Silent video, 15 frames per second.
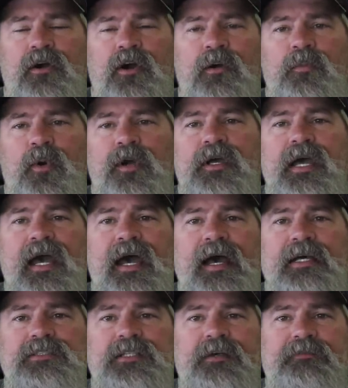or more
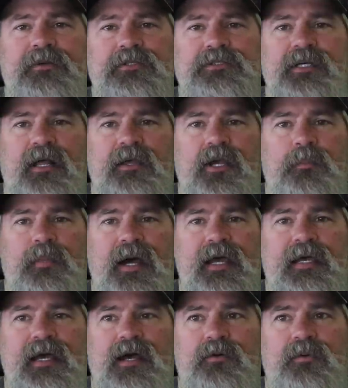cash if you're selling your
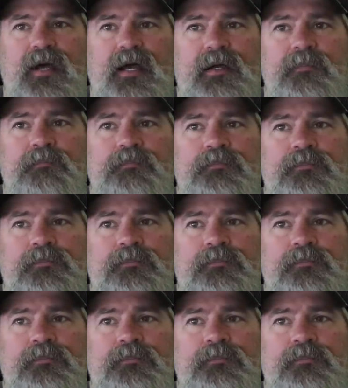bike outright.